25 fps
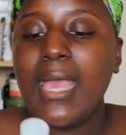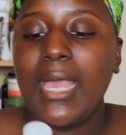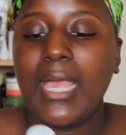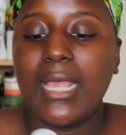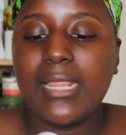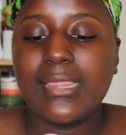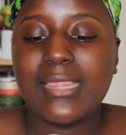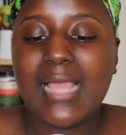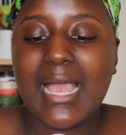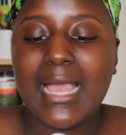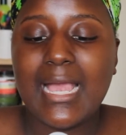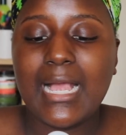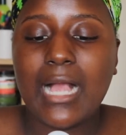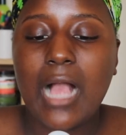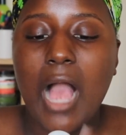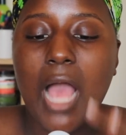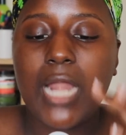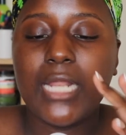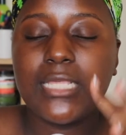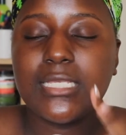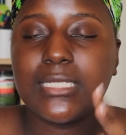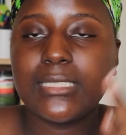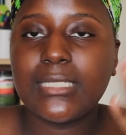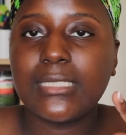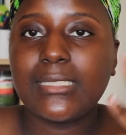in that it
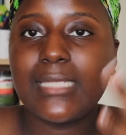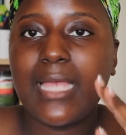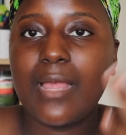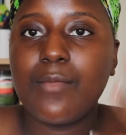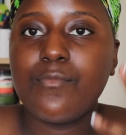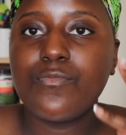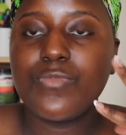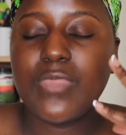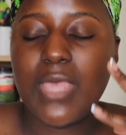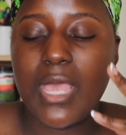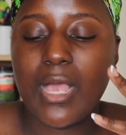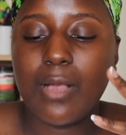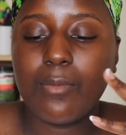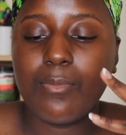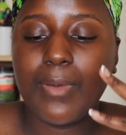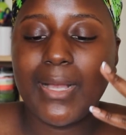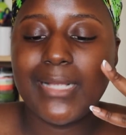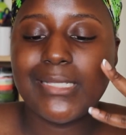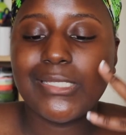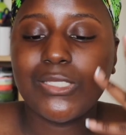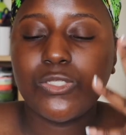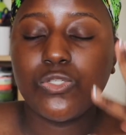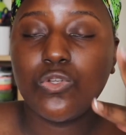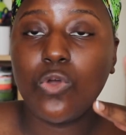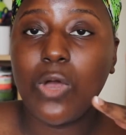kind of does the same thing, but
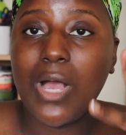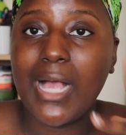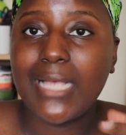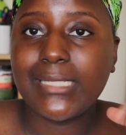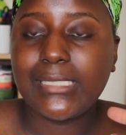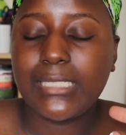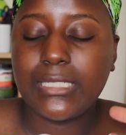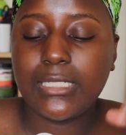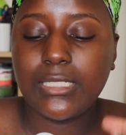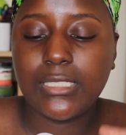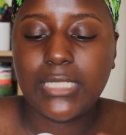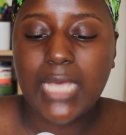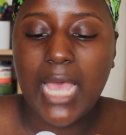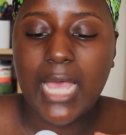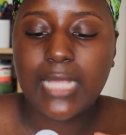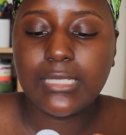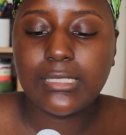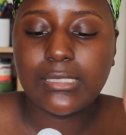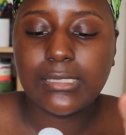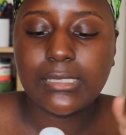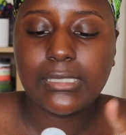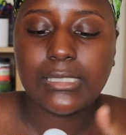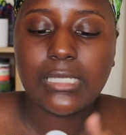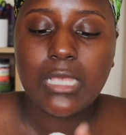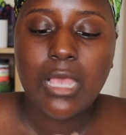it's not as
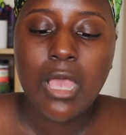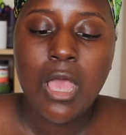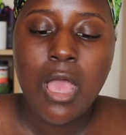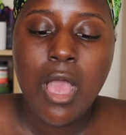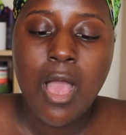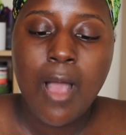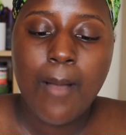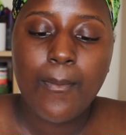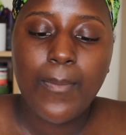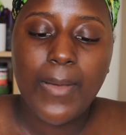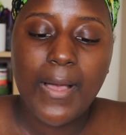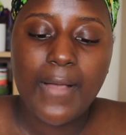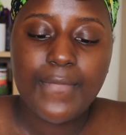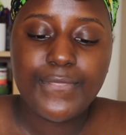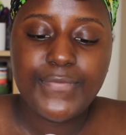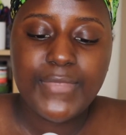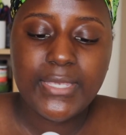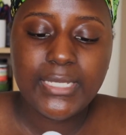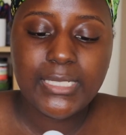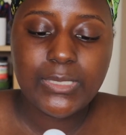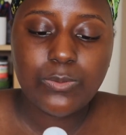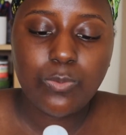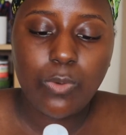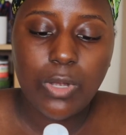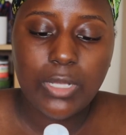intense. But
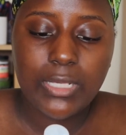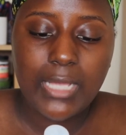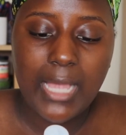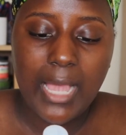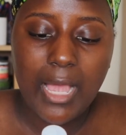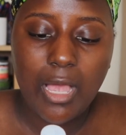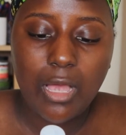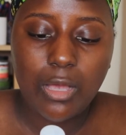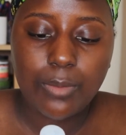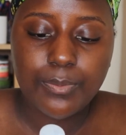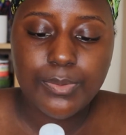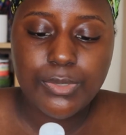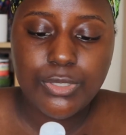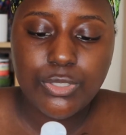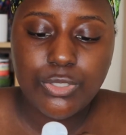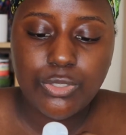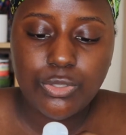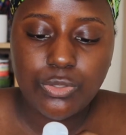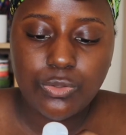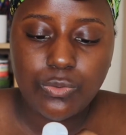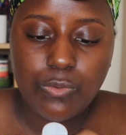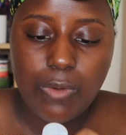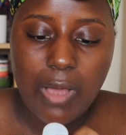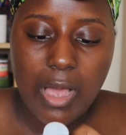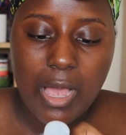this one helps
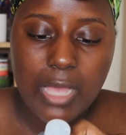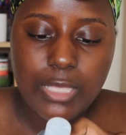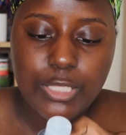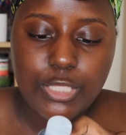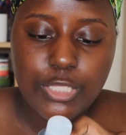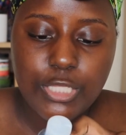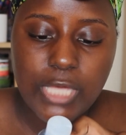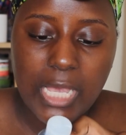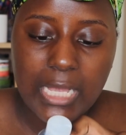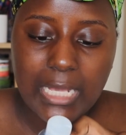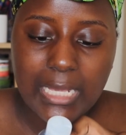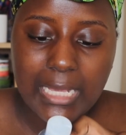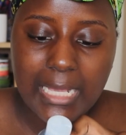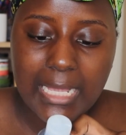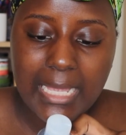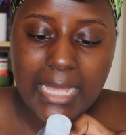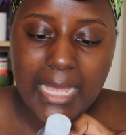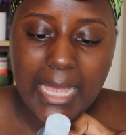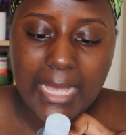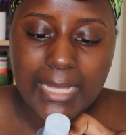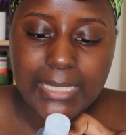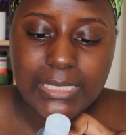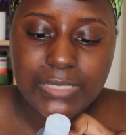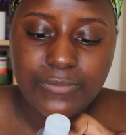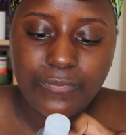to gently
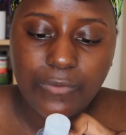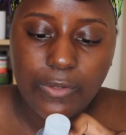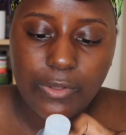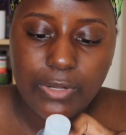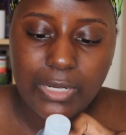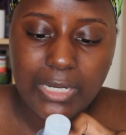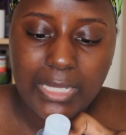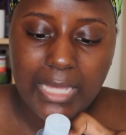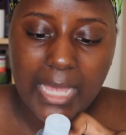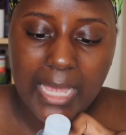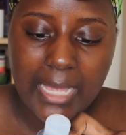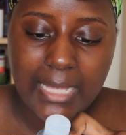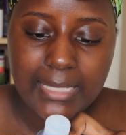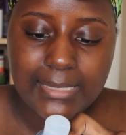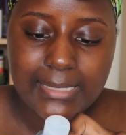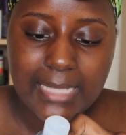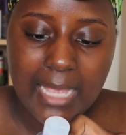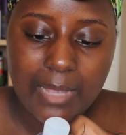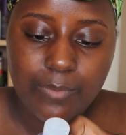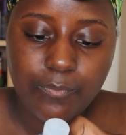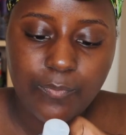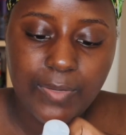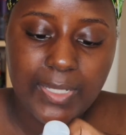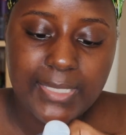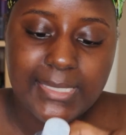exfoliate
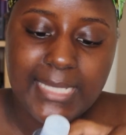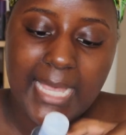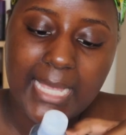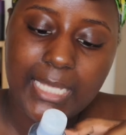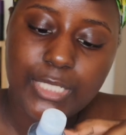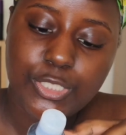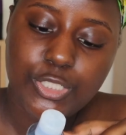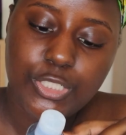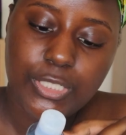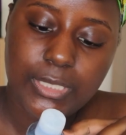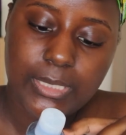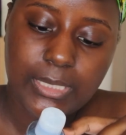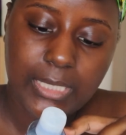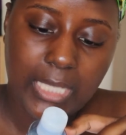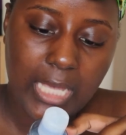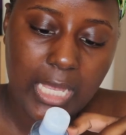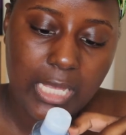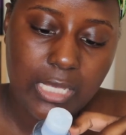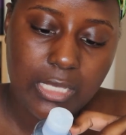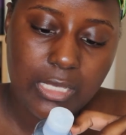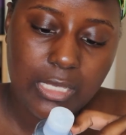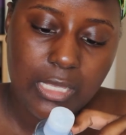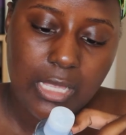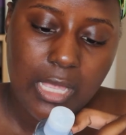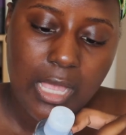and retexture
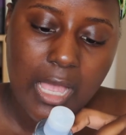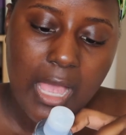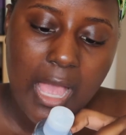skin.